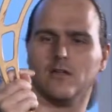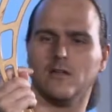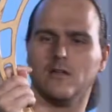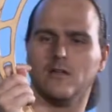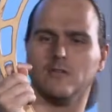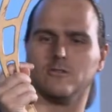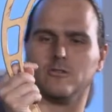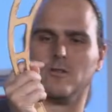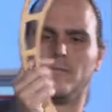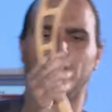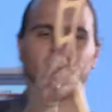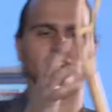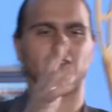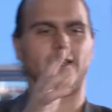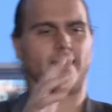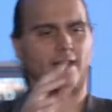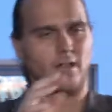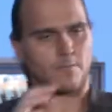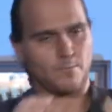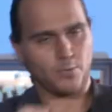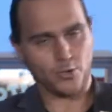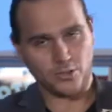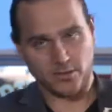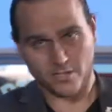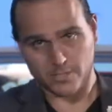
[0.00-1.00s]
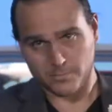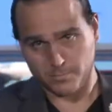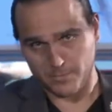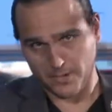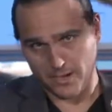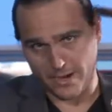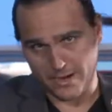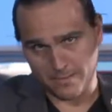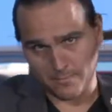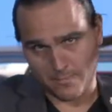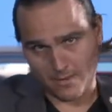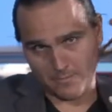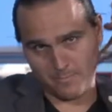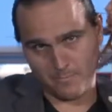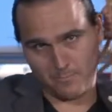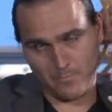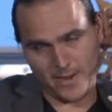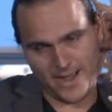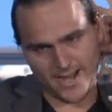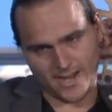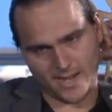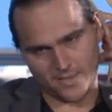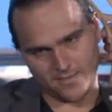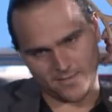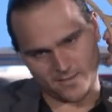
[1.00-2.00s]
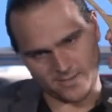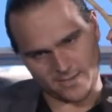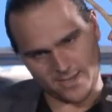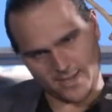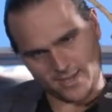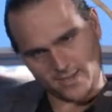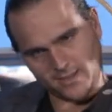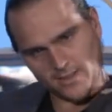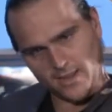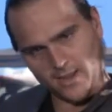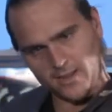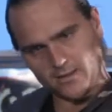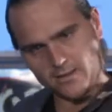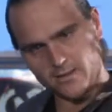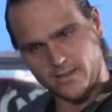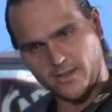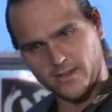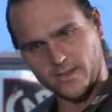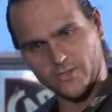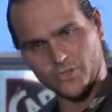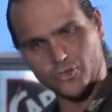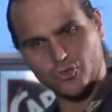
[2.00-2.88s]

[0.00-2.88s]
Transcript: So imagine I can put this behind my back and then take it out like